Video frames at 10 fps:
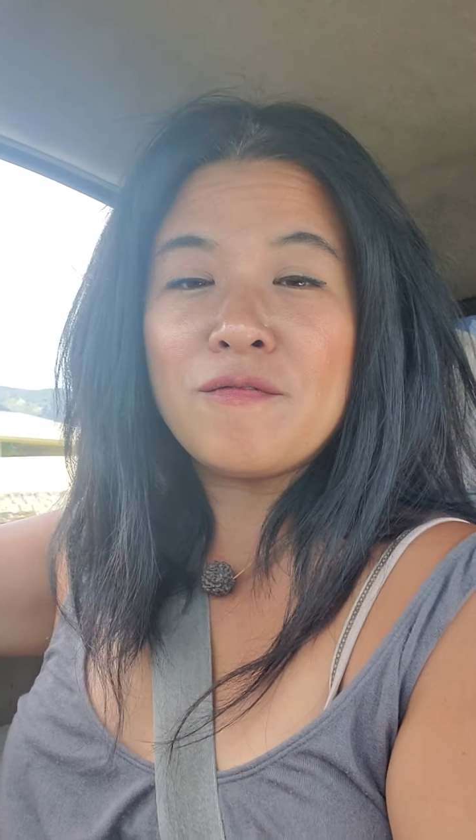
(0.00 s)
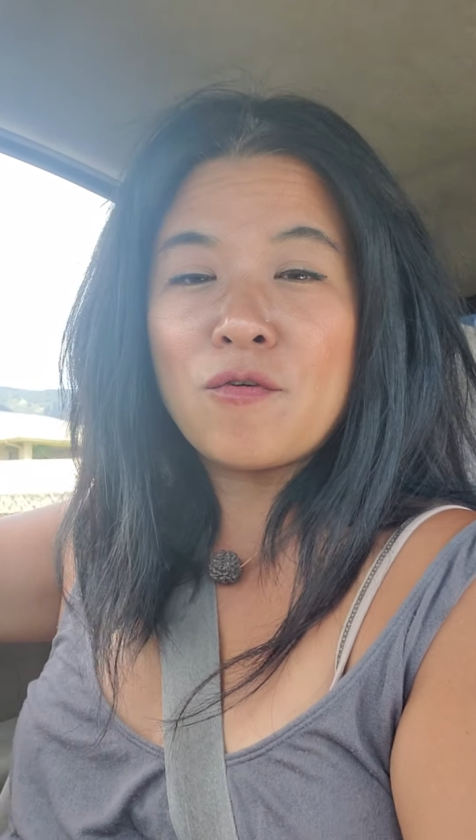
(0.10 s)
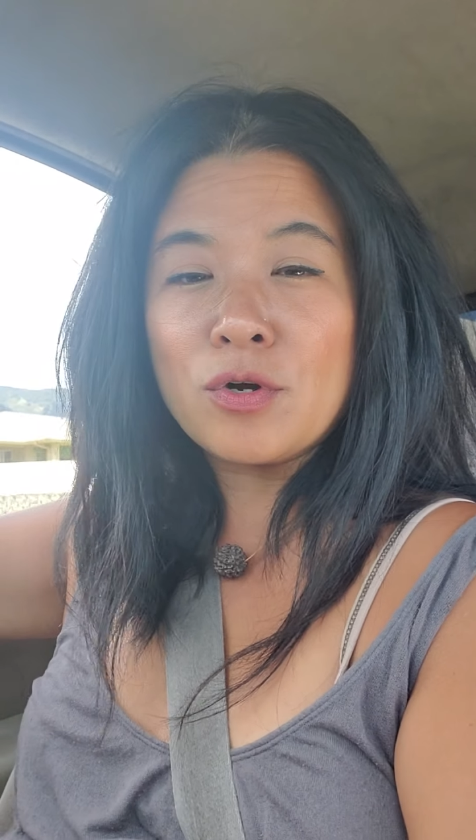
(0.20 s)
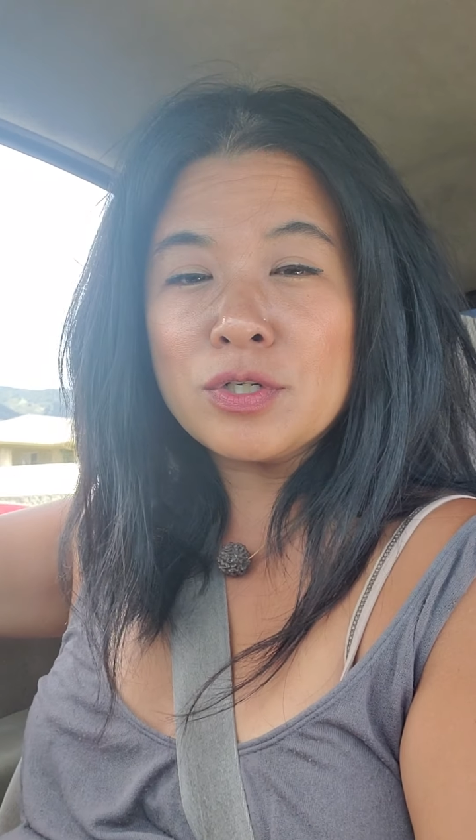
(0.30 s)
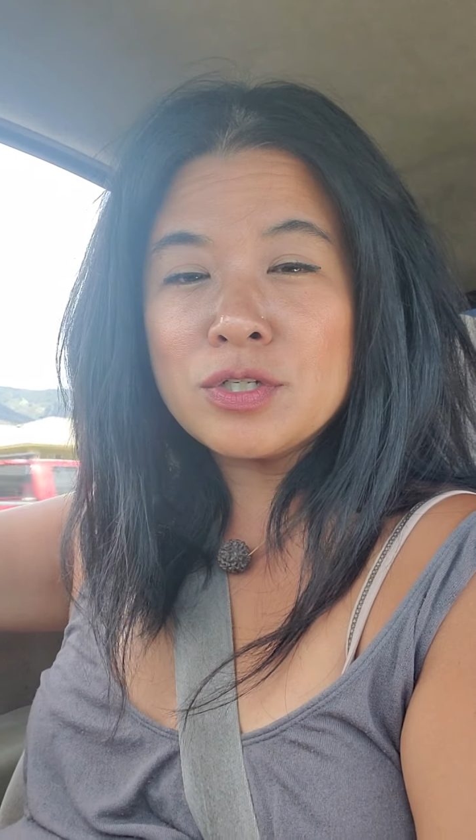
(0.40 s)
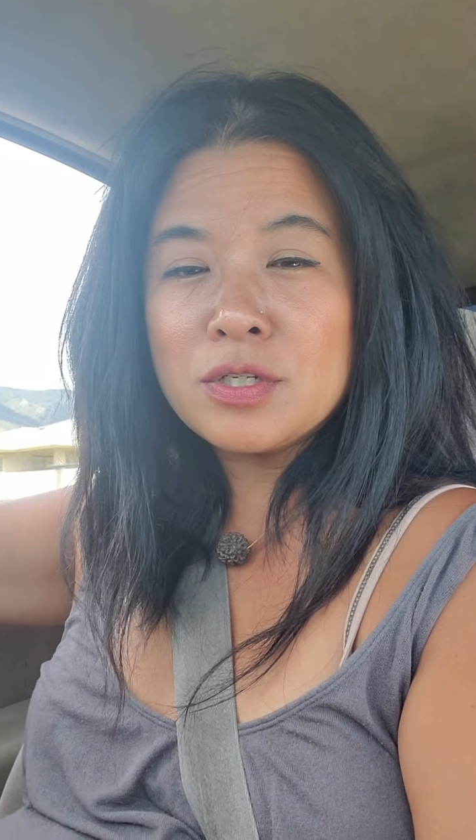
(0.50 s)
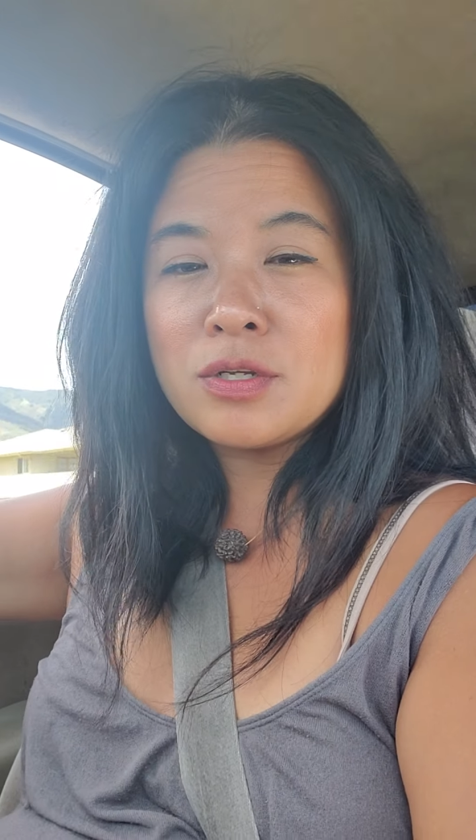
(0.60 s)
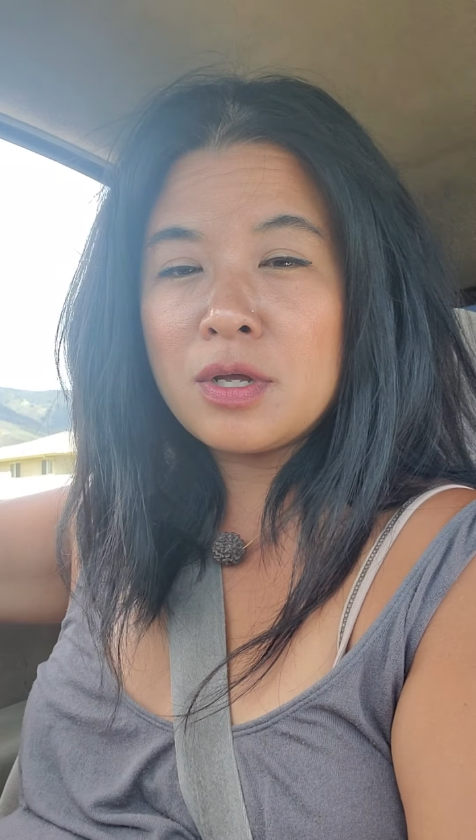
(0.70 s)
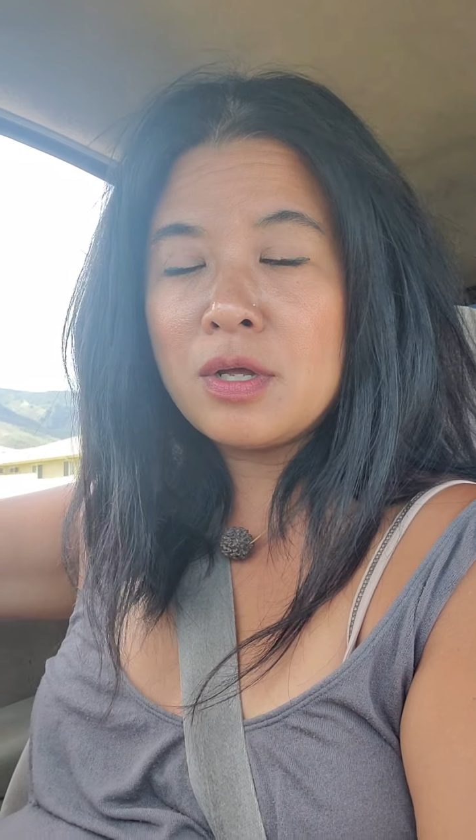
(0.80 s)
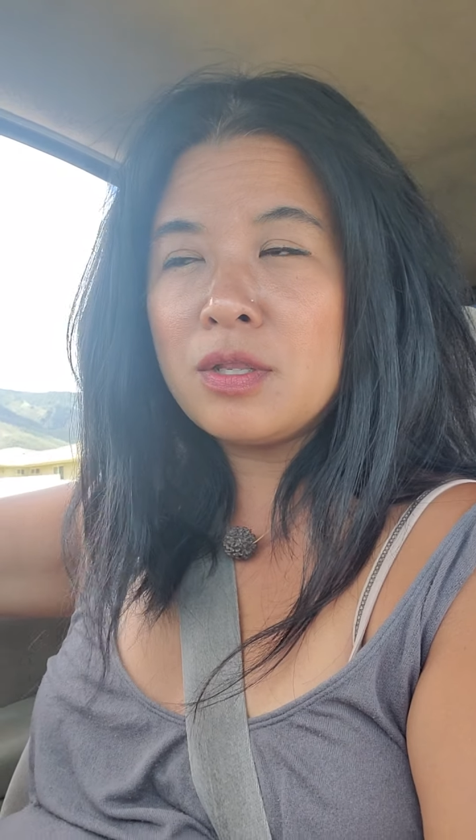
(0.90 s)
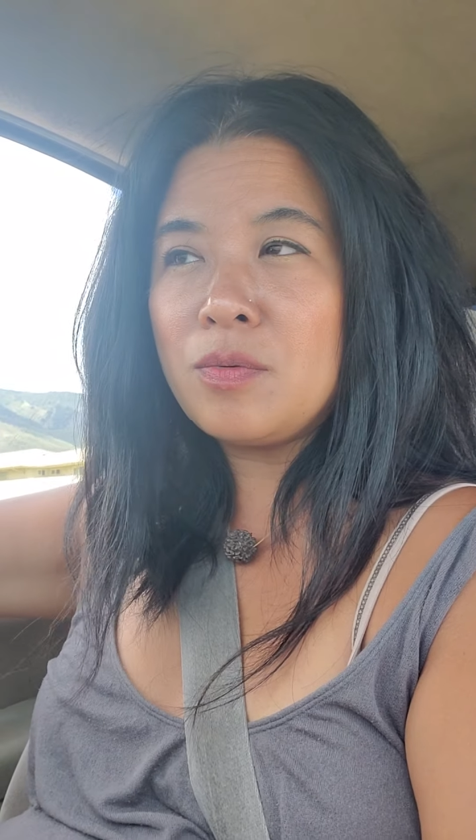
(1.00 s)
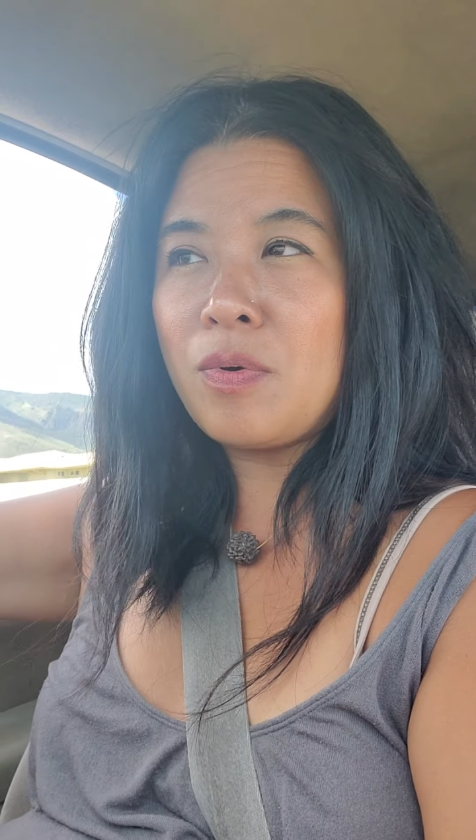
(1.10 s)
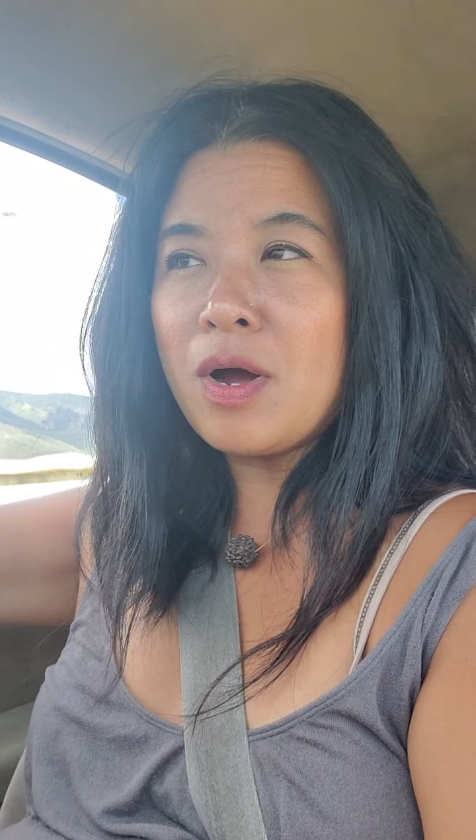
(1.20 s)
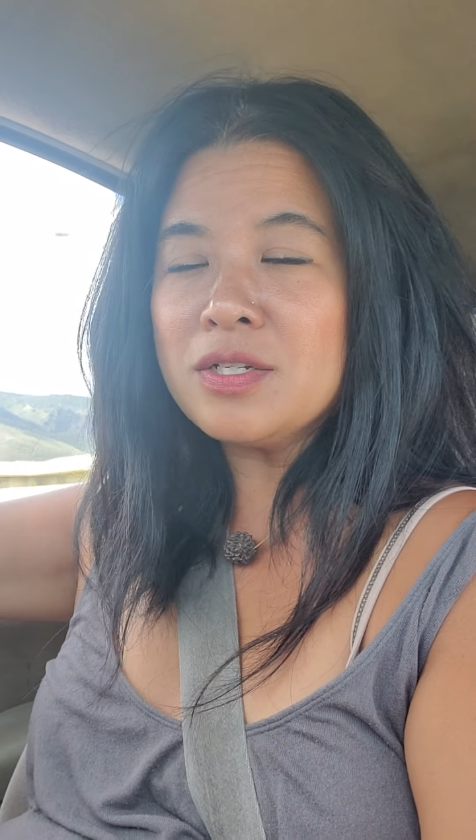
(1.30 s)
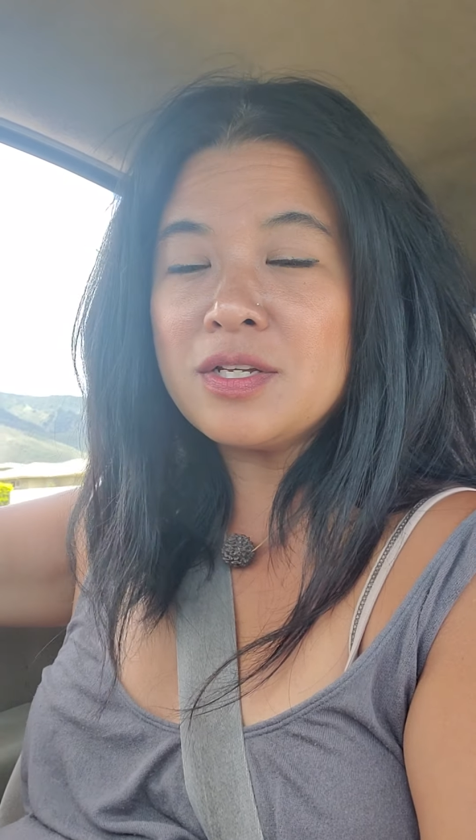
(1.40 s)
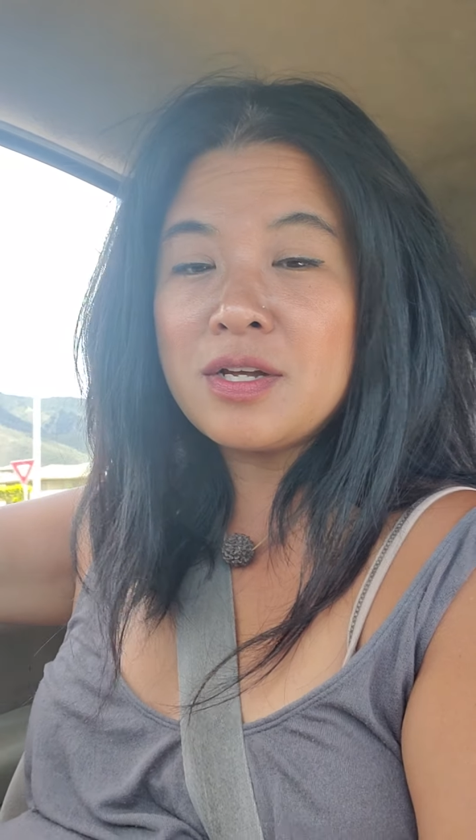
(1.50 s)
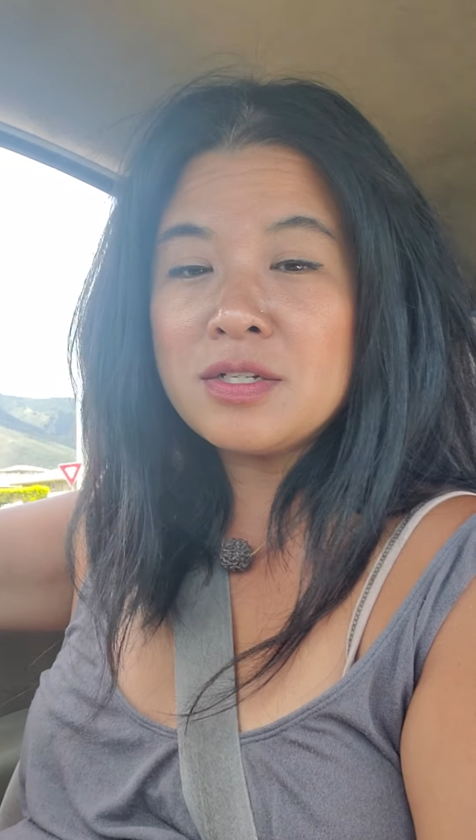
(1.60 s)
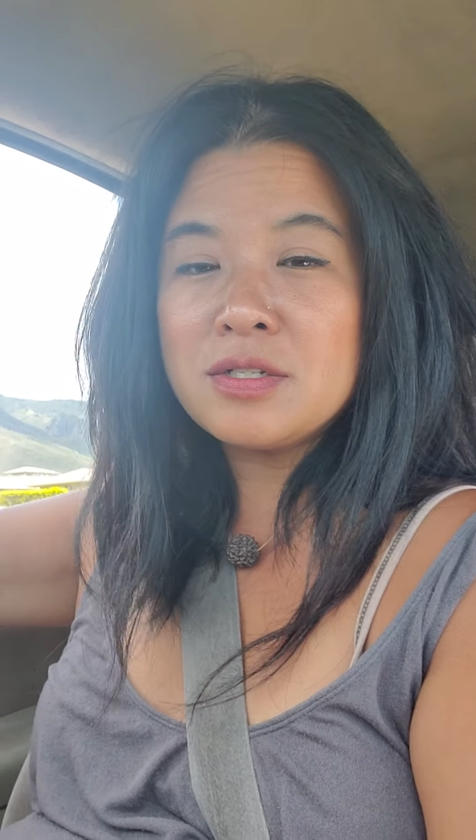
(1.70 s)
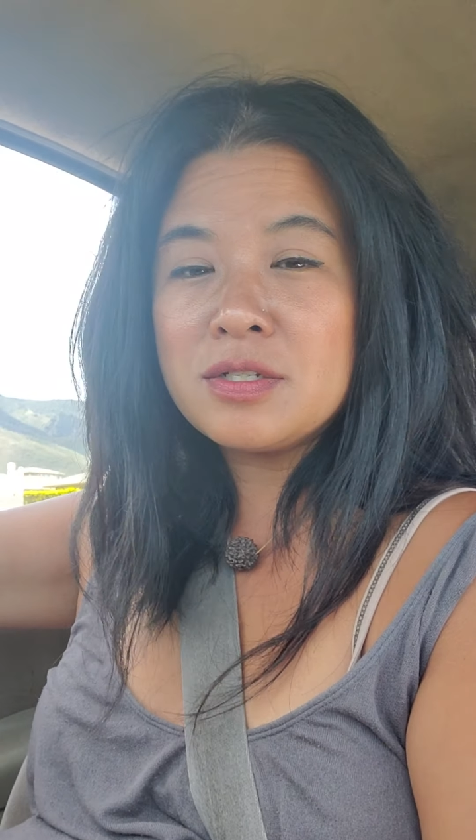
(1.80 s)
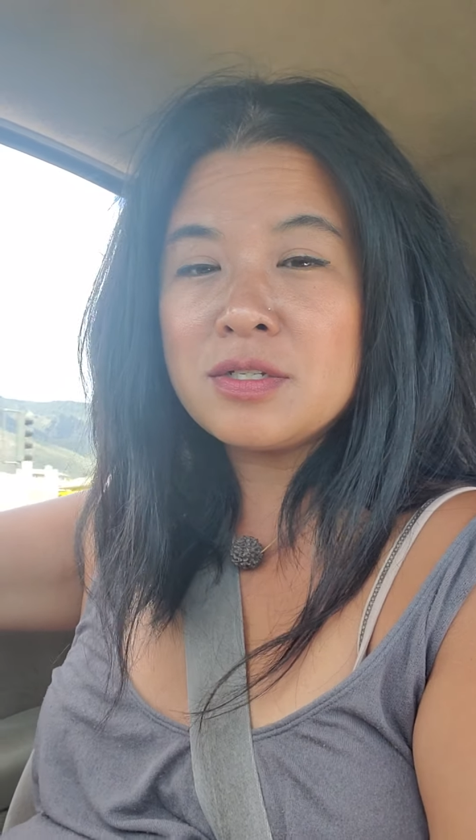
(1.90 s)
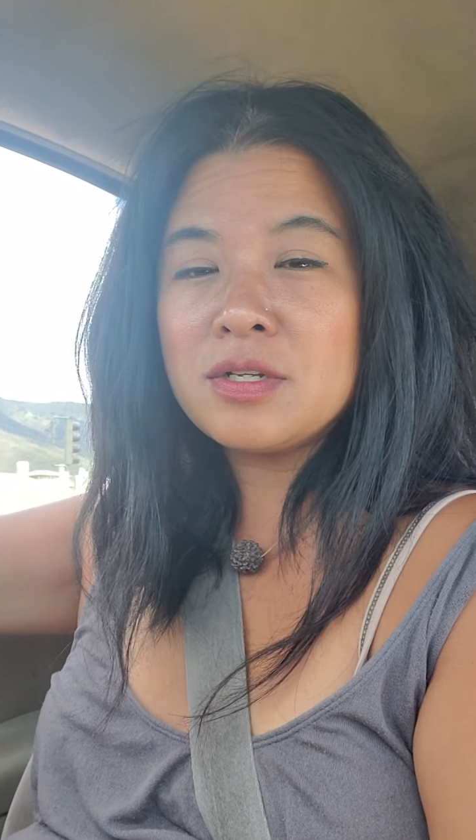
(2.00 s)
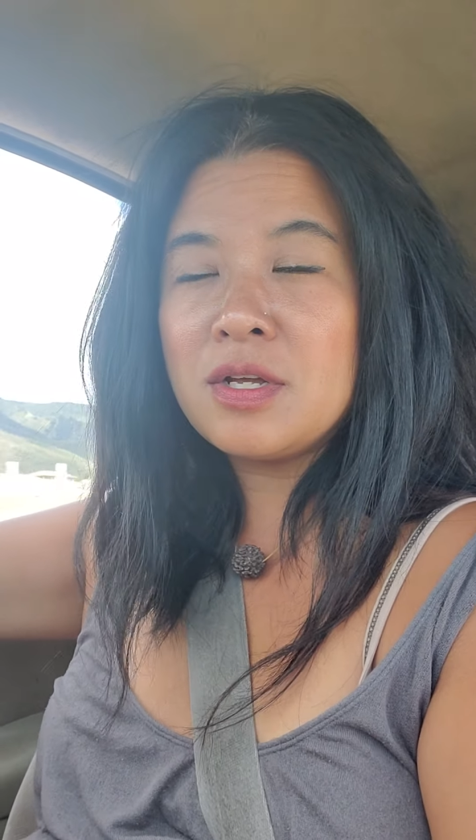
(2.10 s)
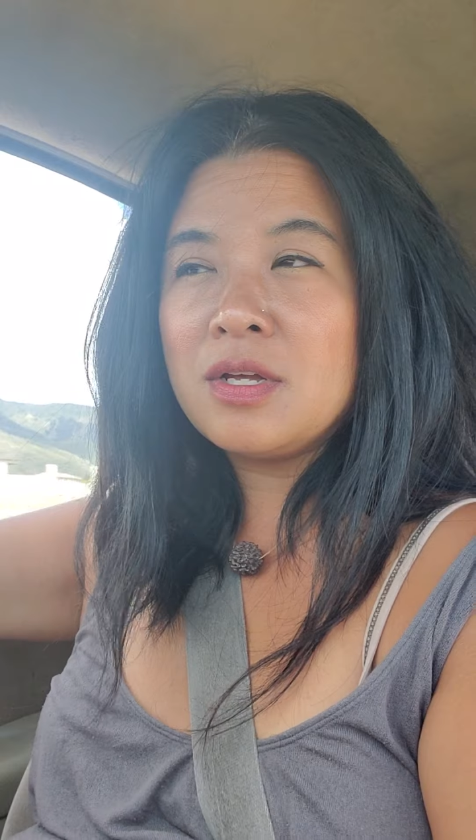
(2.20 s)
force the process.